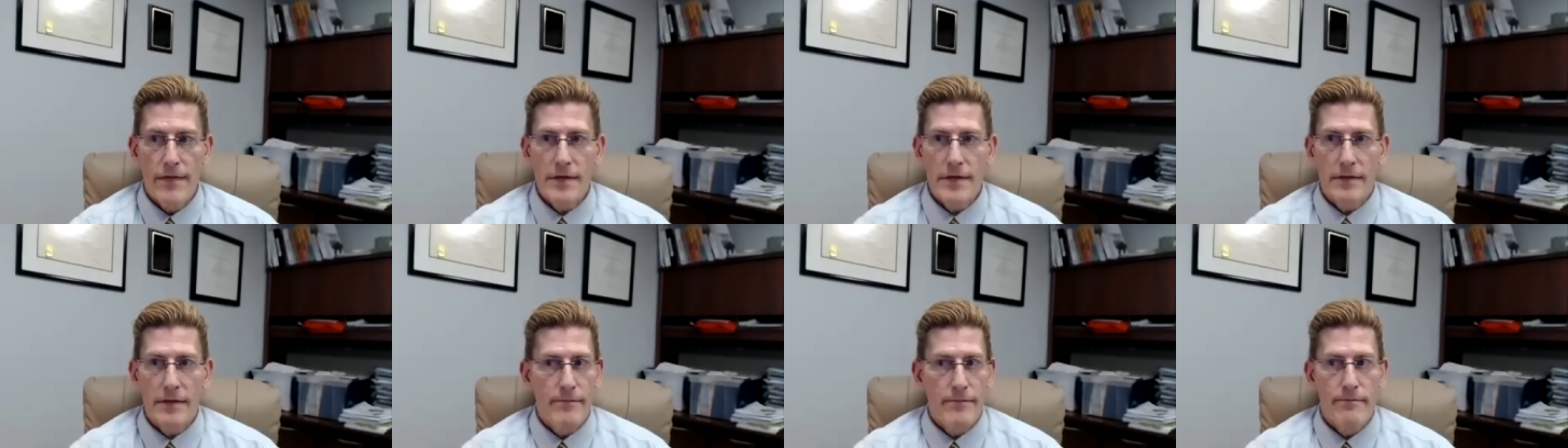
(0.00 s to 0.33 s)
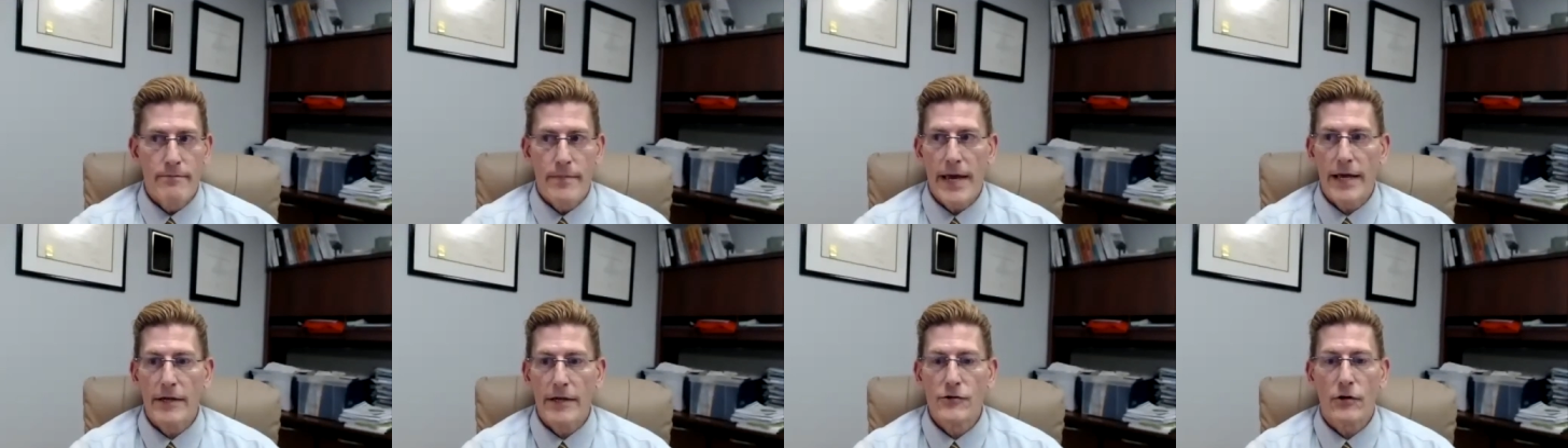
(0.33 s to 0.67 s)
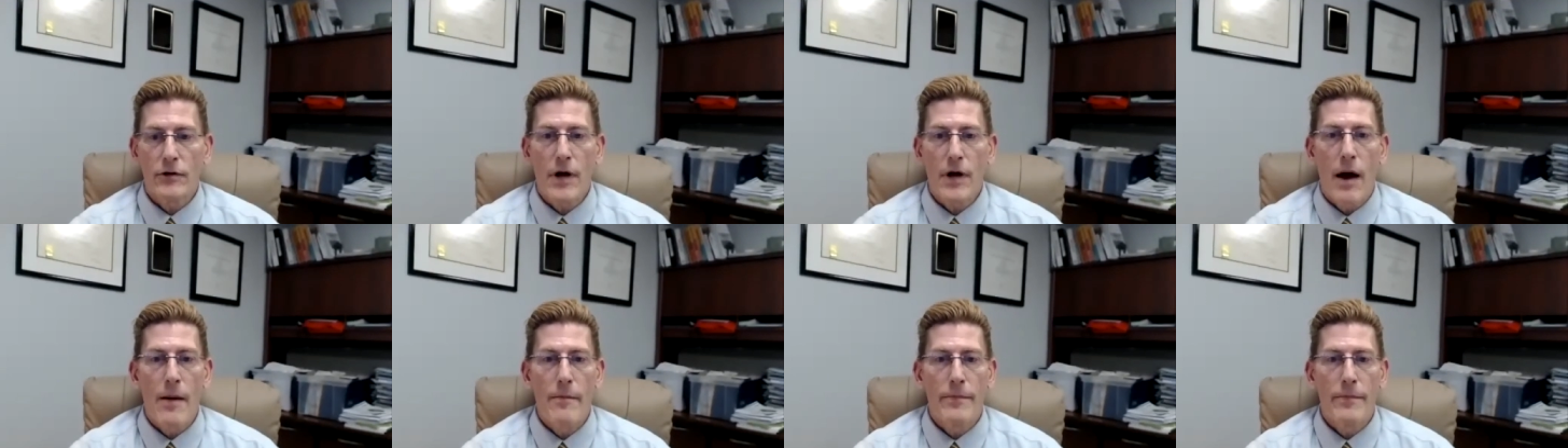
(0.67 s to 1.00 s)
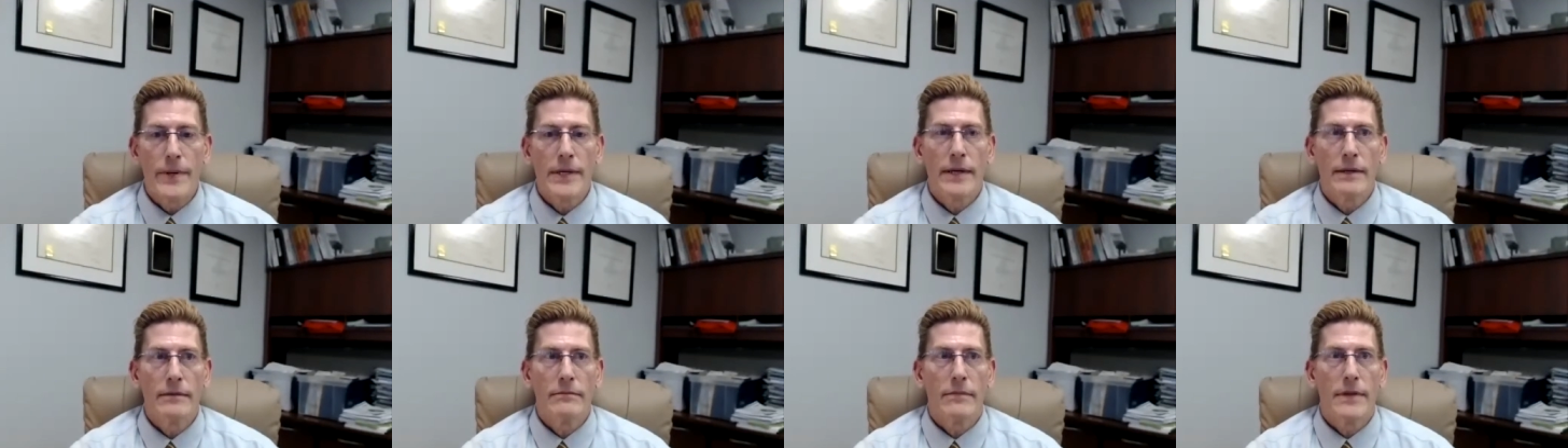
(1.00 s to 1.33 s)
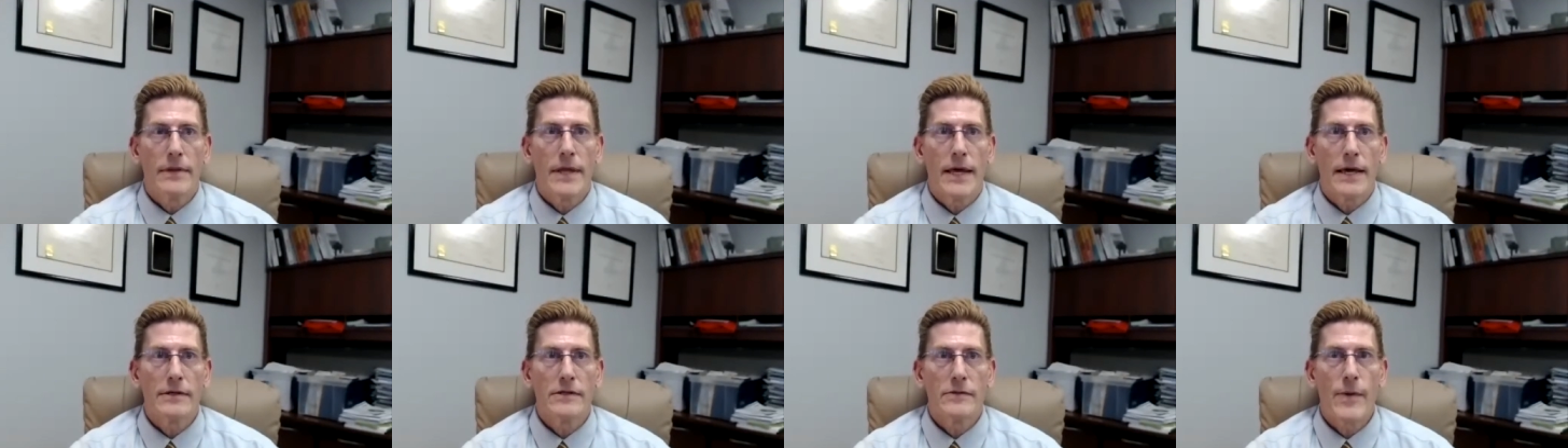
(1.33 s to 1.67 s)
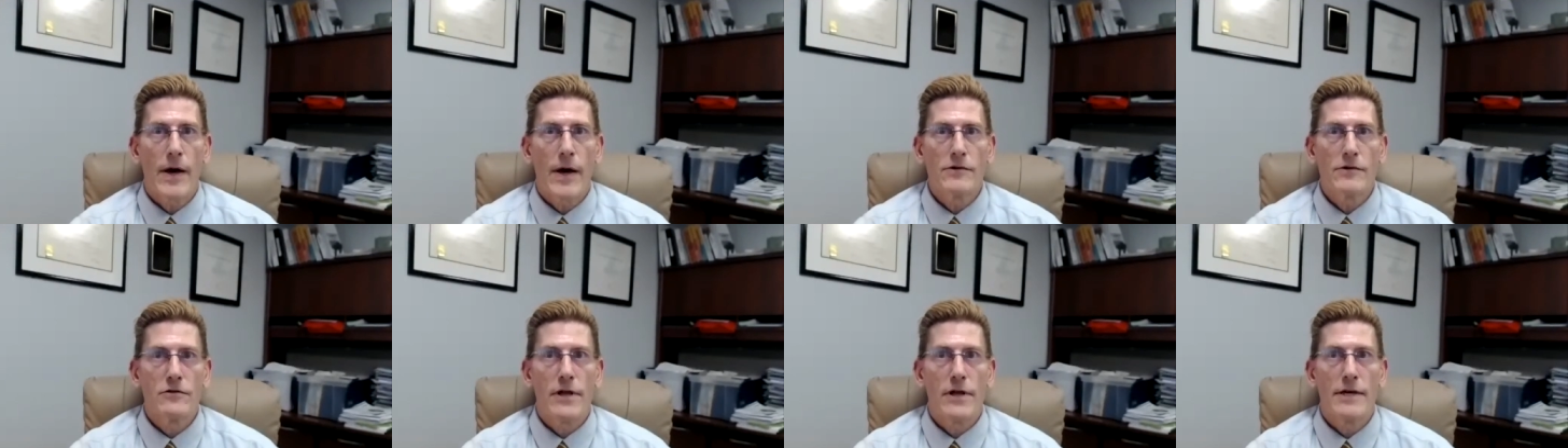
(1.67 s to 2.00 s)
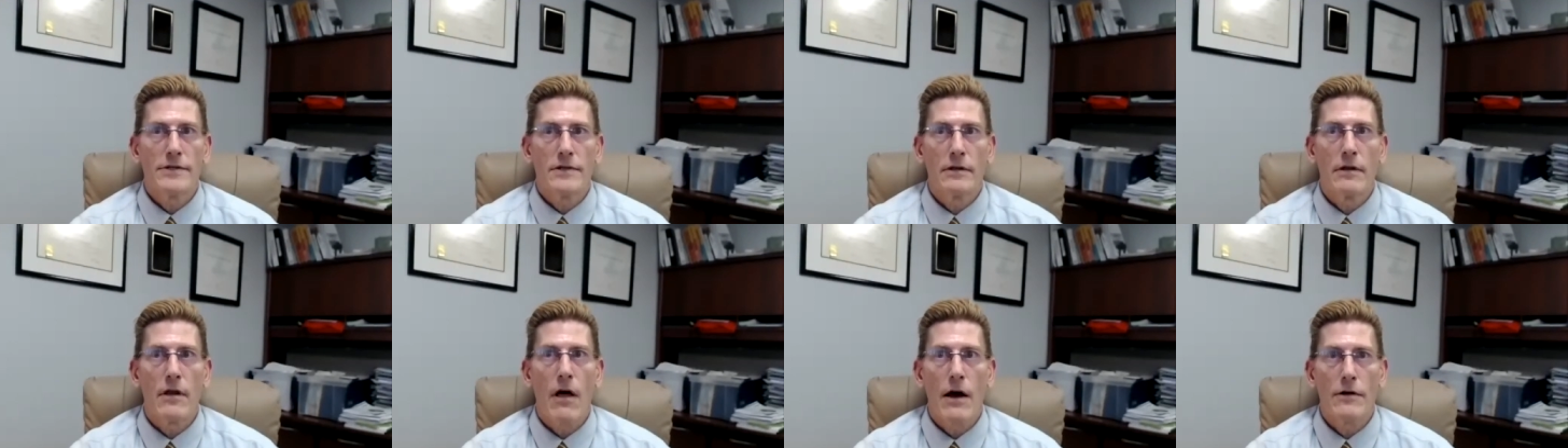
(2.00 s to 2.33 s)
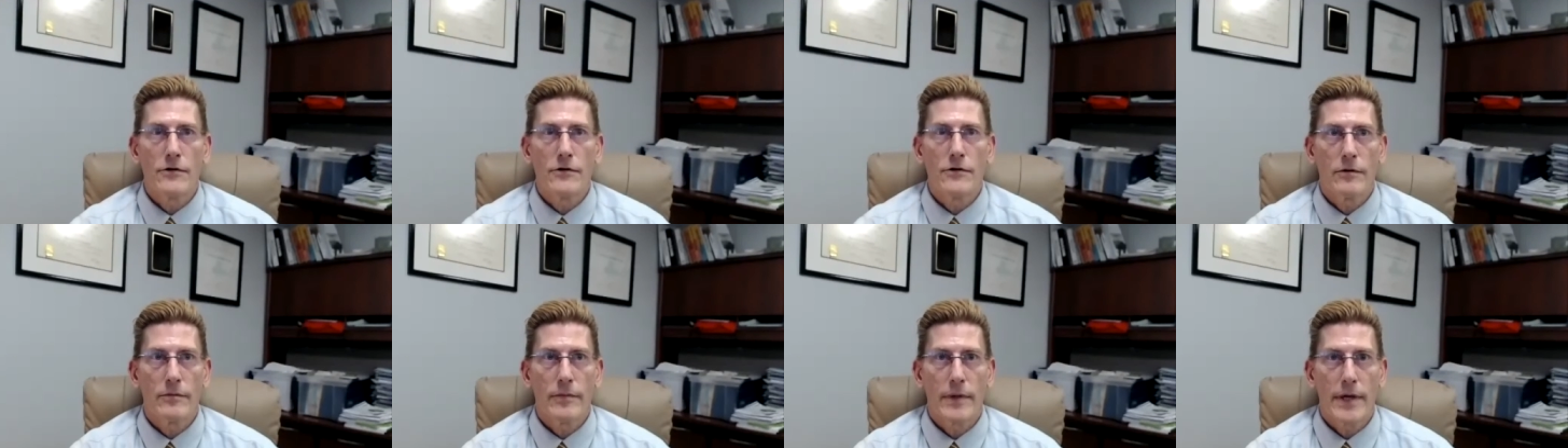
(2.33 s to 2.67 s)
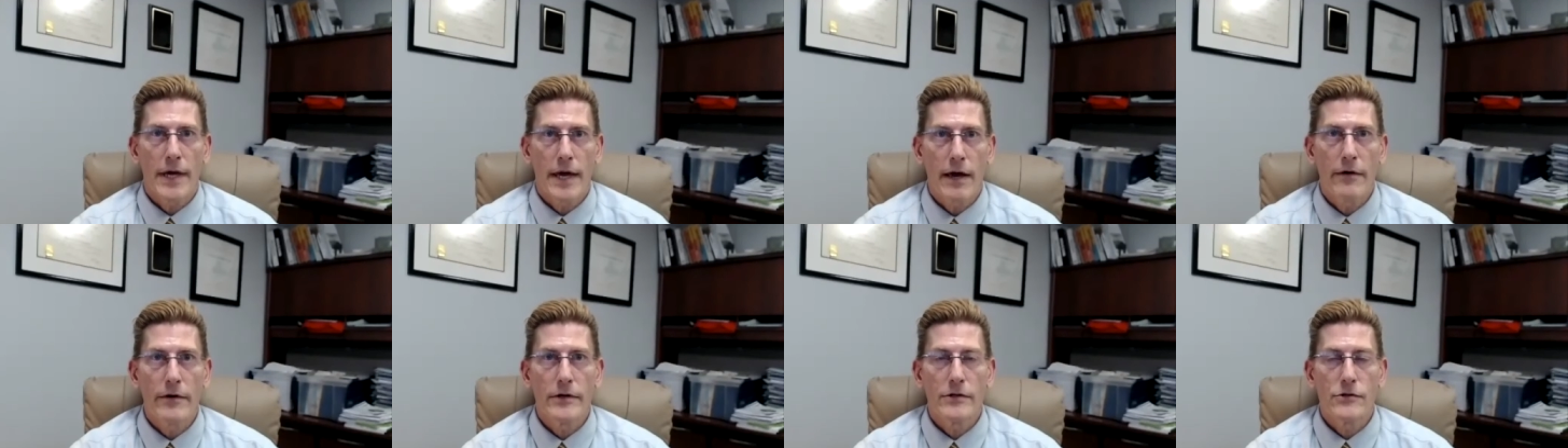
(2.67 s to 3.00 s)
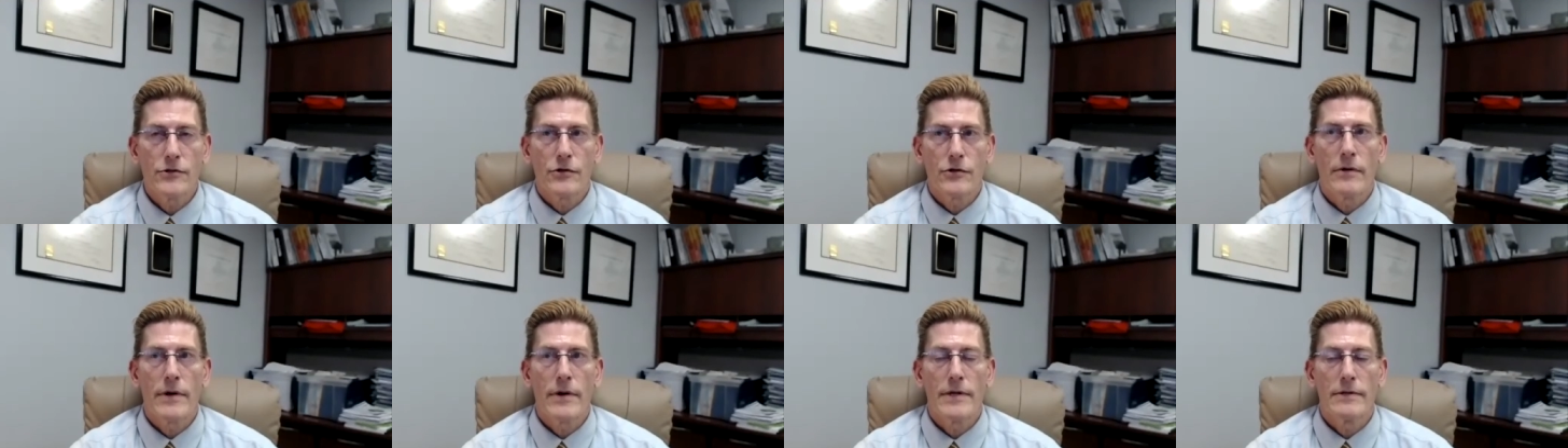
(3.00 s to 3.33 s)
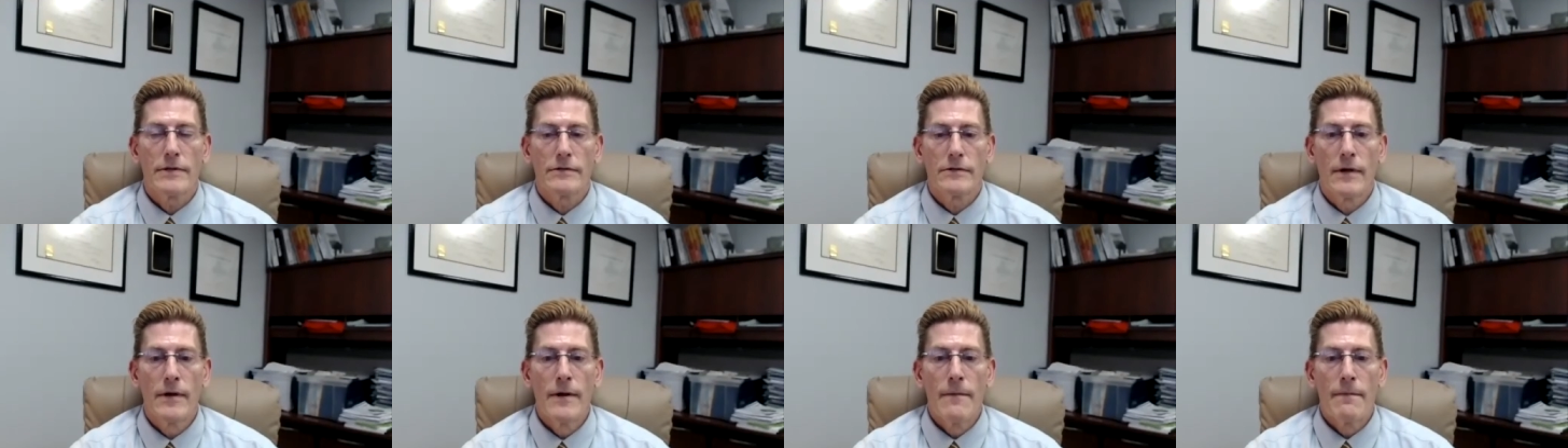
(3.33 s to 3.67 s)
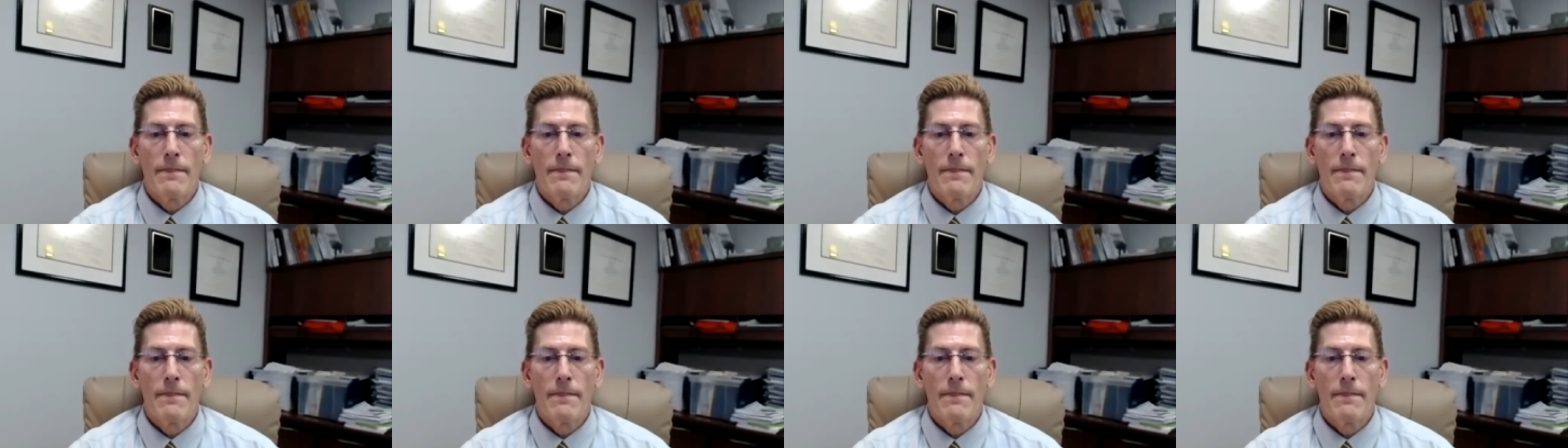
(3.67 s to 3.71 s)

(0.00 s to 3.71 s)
Major company, they specialize in long term care insurance